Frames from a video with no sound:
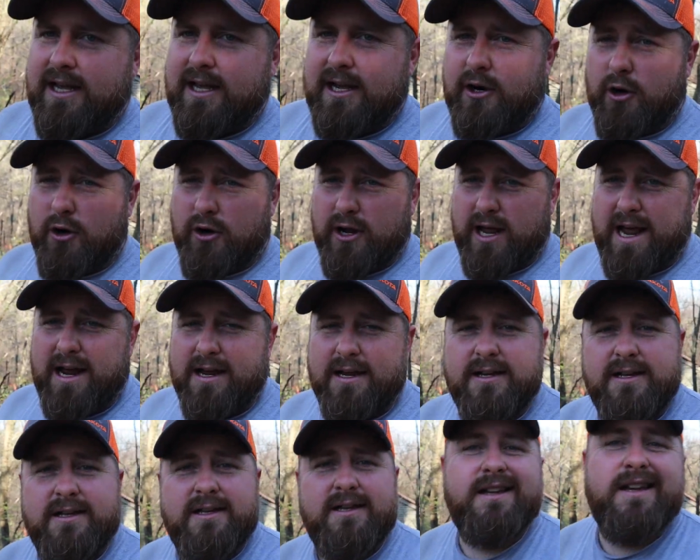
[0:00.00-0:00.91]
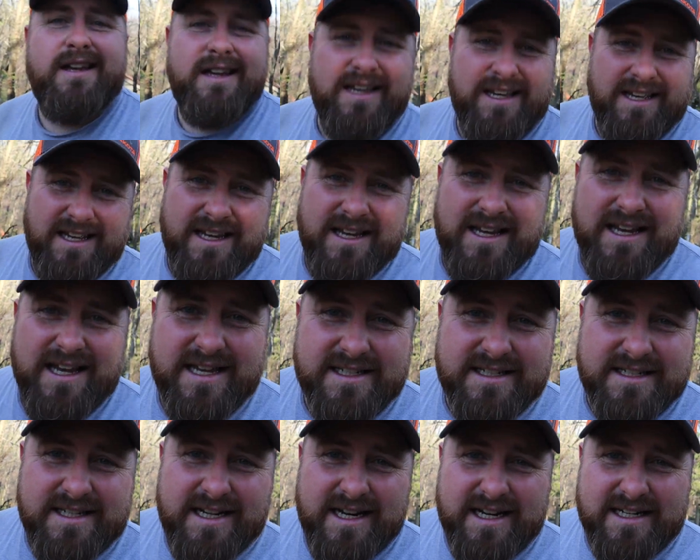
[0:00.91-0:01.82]
And oh yeah,
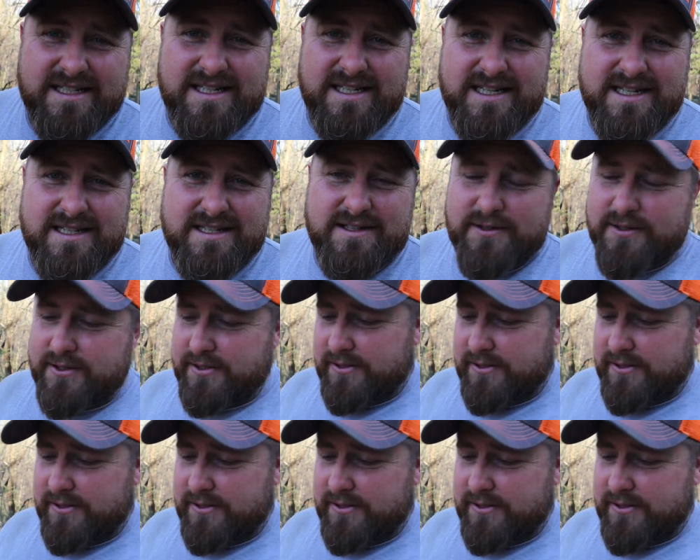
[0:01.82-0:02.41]
it's tick season